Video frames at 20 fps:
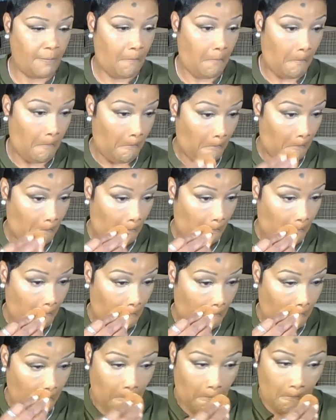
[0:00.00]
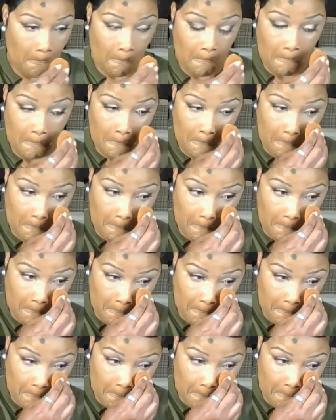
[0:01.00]

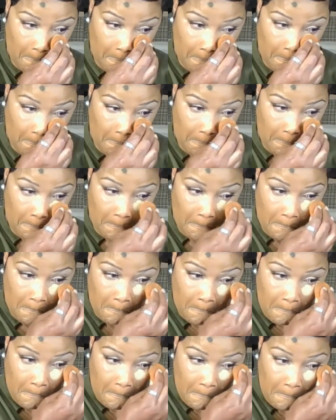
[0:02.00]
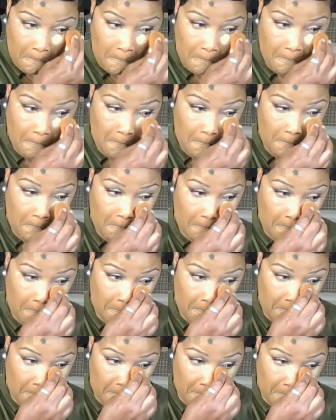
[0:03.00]

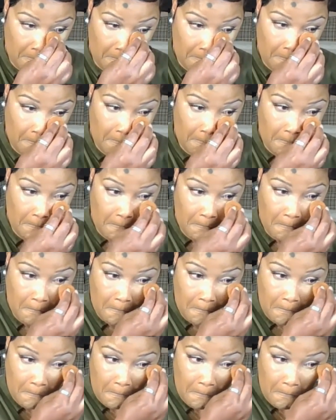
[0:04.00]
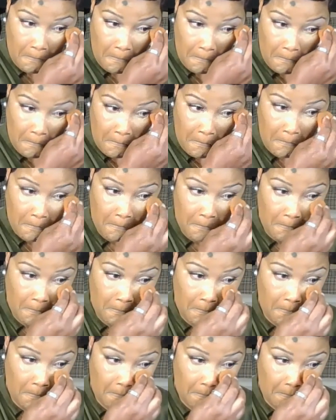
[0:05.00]

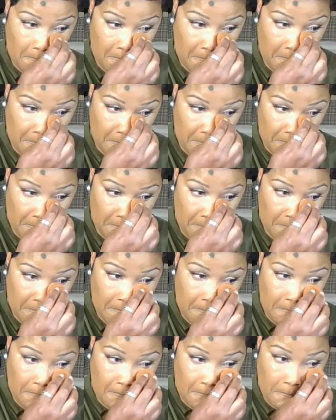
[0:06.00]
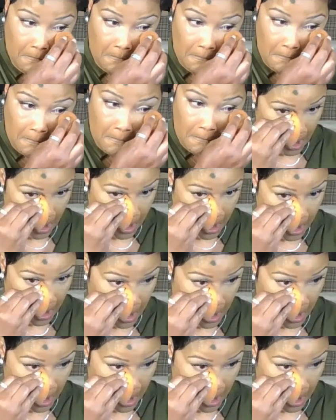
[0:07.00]
[no speech]